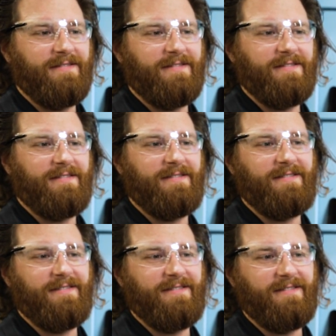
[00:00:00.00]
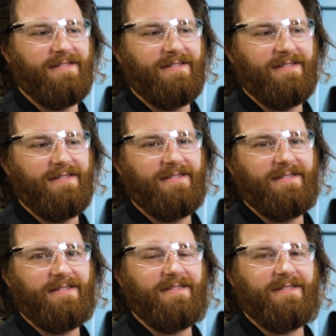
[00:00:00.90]

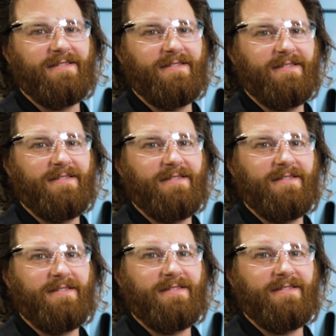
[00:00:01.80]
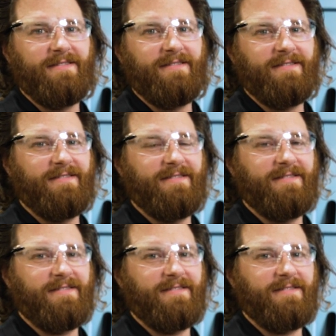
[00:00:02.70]

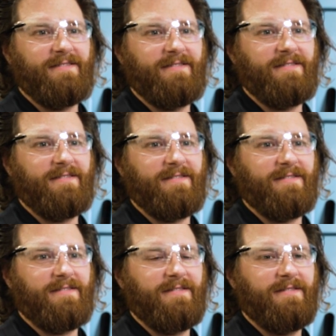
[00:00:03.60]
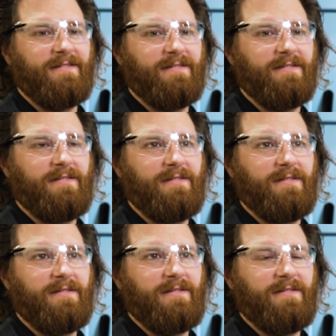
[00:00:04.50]

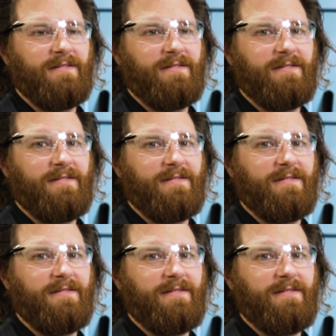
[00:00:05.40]
(not speaking)